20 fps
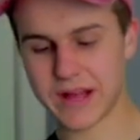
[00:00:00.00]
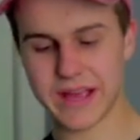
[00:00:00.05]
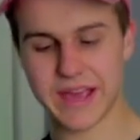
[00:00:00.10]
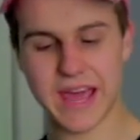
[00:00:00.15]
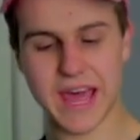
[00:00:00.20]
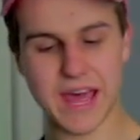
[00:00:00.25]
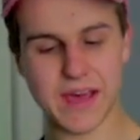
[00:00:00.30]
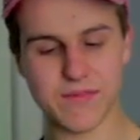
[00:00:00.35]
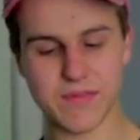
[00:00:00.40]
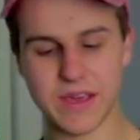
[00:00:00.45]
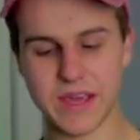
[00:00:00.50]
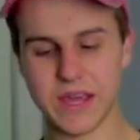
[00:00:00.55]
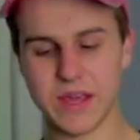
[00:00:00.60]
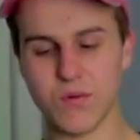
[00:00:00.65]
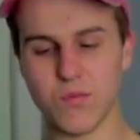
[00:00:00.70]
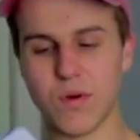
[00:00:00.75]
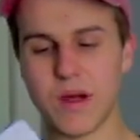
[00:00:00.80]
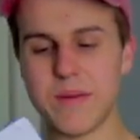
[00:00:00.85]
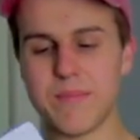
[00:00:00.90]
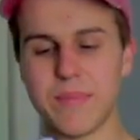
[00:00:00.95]
I have a
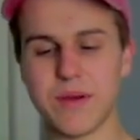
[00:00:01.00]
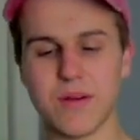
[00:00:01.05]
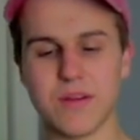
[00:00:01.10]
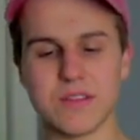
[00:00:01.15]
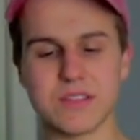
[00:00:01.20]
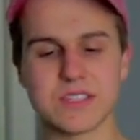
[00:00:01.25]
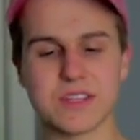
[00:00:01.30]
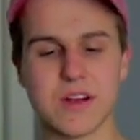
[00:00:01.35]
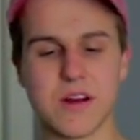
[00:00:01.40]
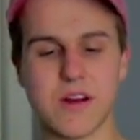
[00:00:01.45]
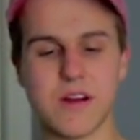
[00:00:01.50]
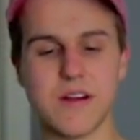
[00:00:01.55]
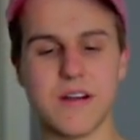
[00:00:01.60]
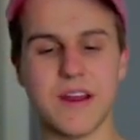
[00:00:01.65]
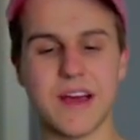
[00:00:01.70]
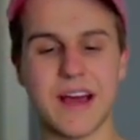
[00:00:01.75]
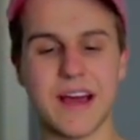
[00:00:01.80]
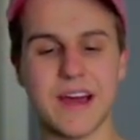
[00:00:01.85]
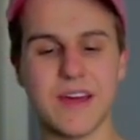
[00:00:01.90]
white balance card.